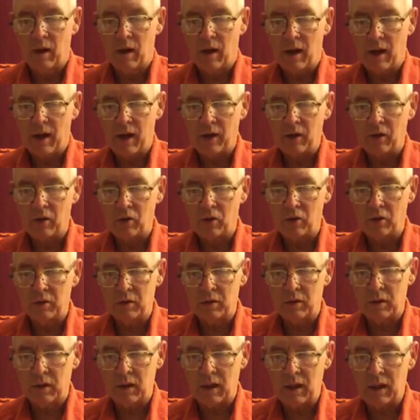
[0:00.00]
I
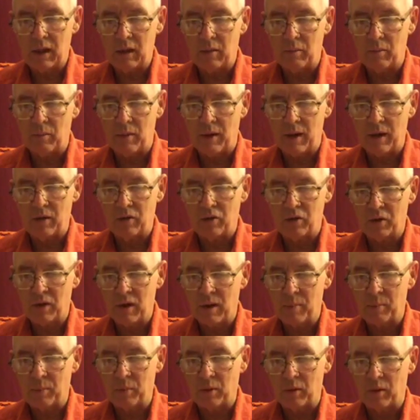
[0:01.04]
couldn't eat my
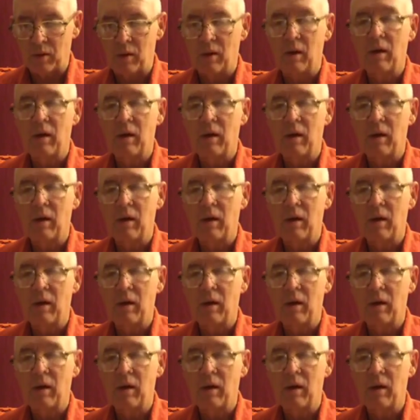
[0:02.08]
supper.